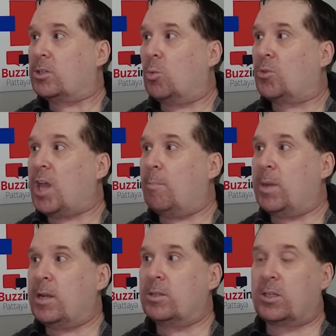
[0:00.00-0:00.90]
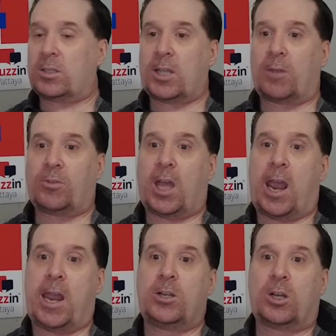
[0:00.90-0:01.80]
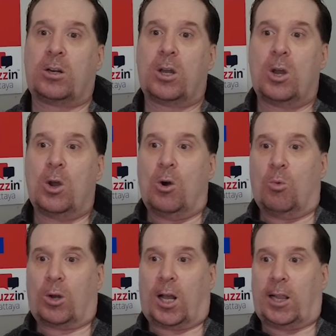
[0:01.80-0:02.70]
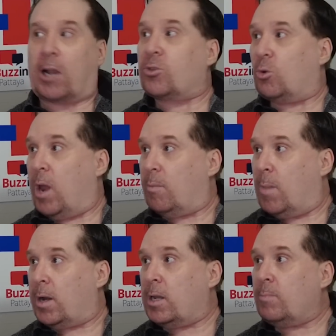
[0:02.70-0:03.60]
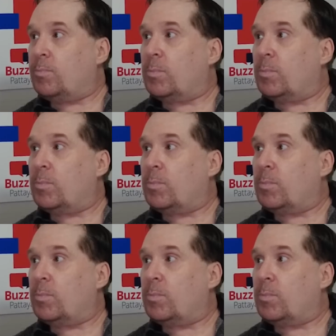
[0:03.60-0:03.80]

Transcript: So what that means is that the agent will collect the rent money,